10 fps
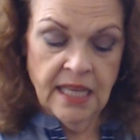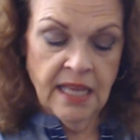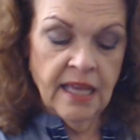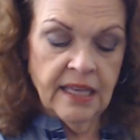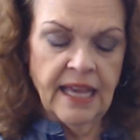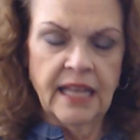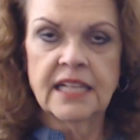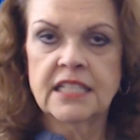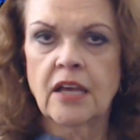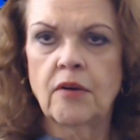Okay,
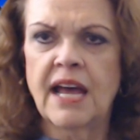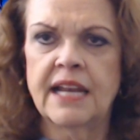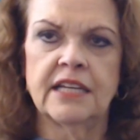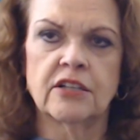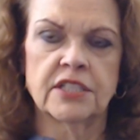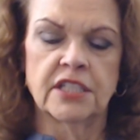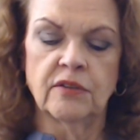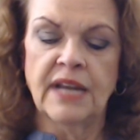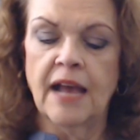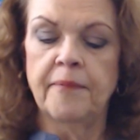let's go on here too.
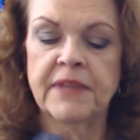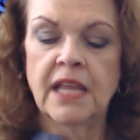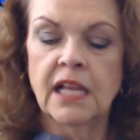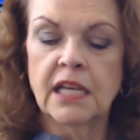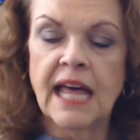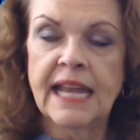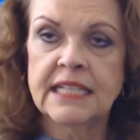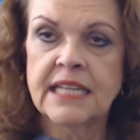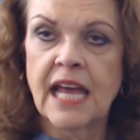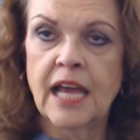Now, a lot of
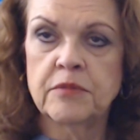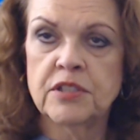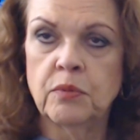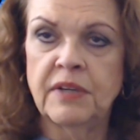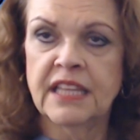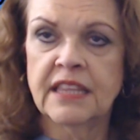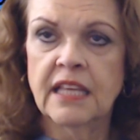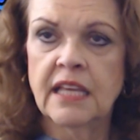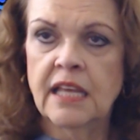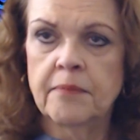times with
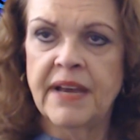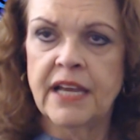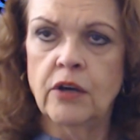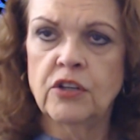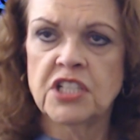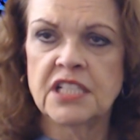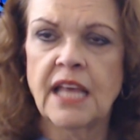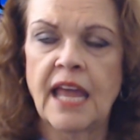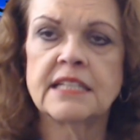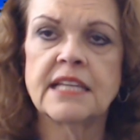my Osho
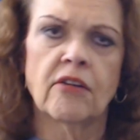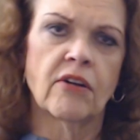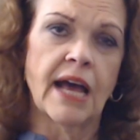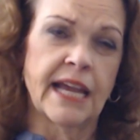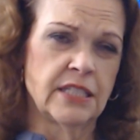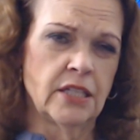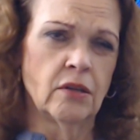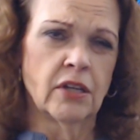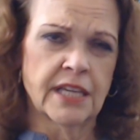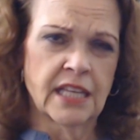Zen Tarot, I do
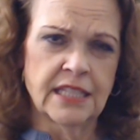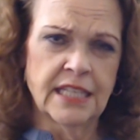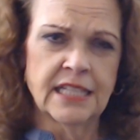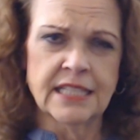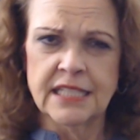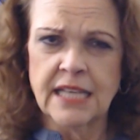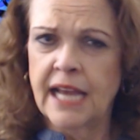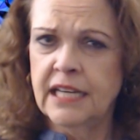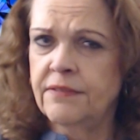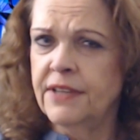look at these as
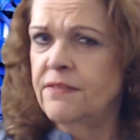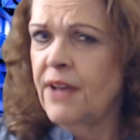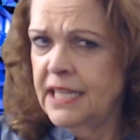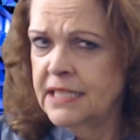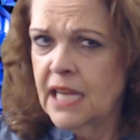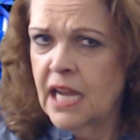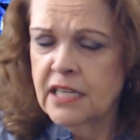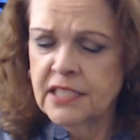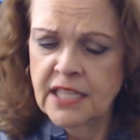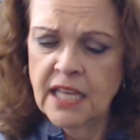kind of advice
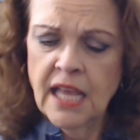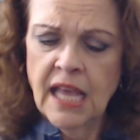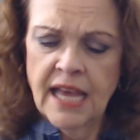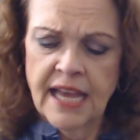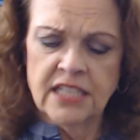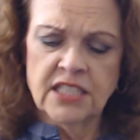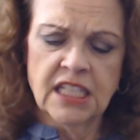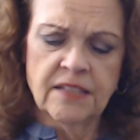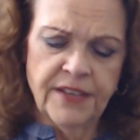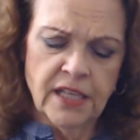cards. I
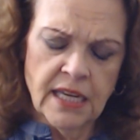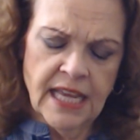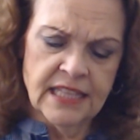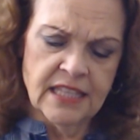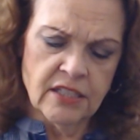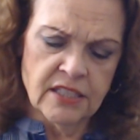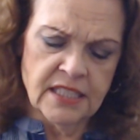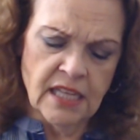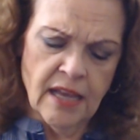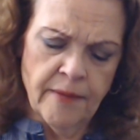just feel like there's
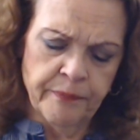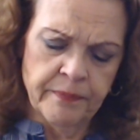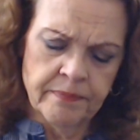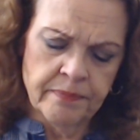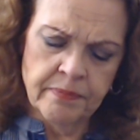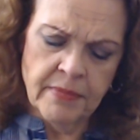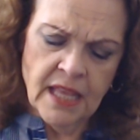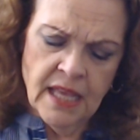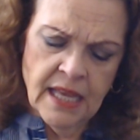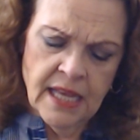um,
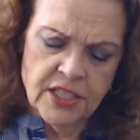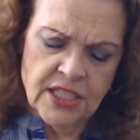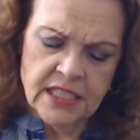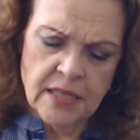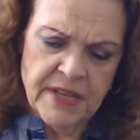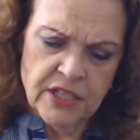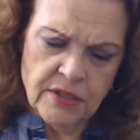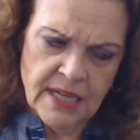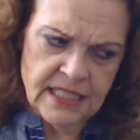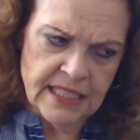just some
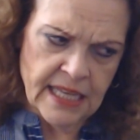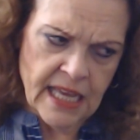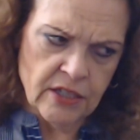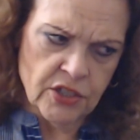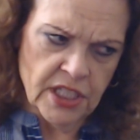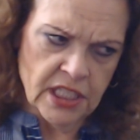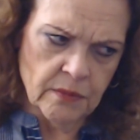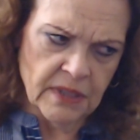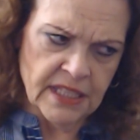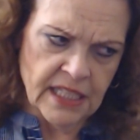interesting energies
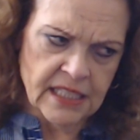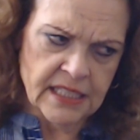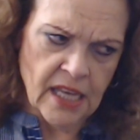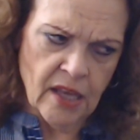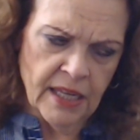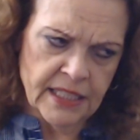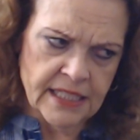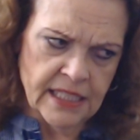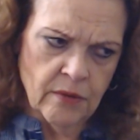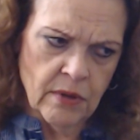with this. So let's
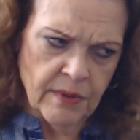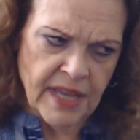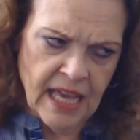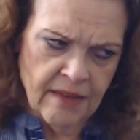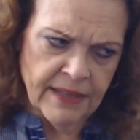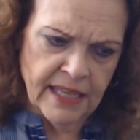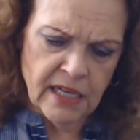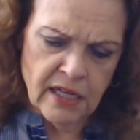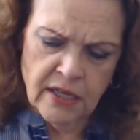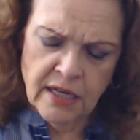see what we have here.